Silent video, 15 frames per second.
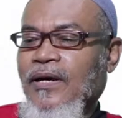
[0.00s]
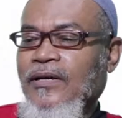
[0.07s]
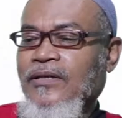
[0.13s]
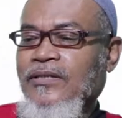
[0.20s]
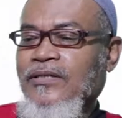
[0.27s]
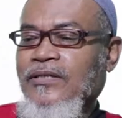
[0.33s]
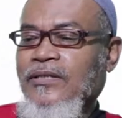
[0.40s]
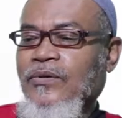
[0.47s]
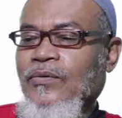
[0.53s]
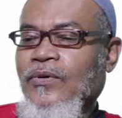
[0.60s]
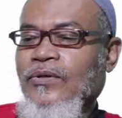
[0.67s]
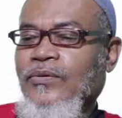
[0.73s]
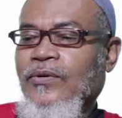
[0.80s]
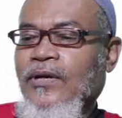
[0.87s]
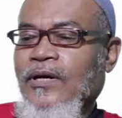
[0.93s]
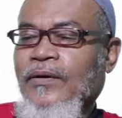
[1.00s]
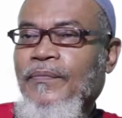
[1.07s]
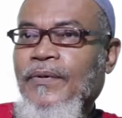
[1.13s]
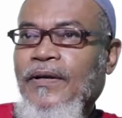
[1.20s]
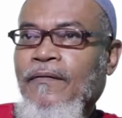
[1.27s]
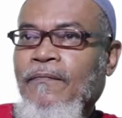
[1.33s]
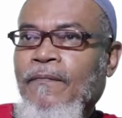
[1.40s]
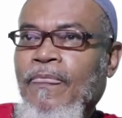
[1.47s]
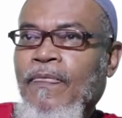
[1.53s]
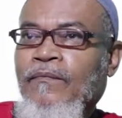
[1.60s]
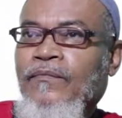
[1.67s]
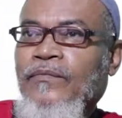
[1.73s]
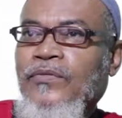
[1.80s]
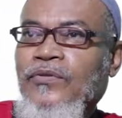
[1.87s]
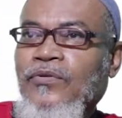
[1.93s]
and see what will happen.
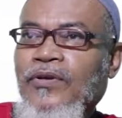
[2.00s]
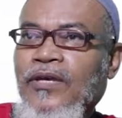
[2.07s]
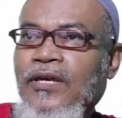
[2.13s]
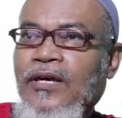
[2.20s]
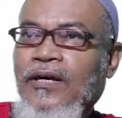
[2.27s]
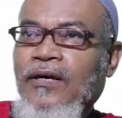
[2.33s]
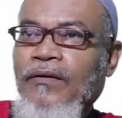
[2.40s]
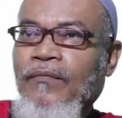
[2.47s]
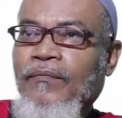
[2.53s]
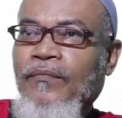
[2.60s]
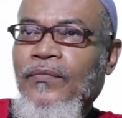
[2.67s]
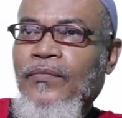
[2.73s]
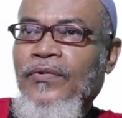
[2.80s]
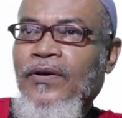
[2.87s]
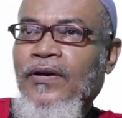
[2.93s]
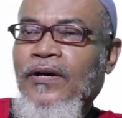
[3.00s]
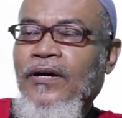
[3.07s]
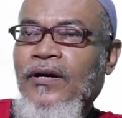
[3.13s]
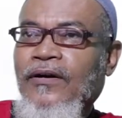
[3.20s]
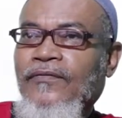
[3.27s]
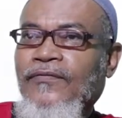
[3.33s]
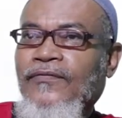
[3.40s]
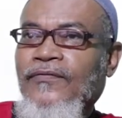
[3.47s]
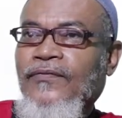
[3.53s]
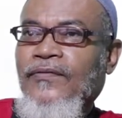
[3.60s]
So here we have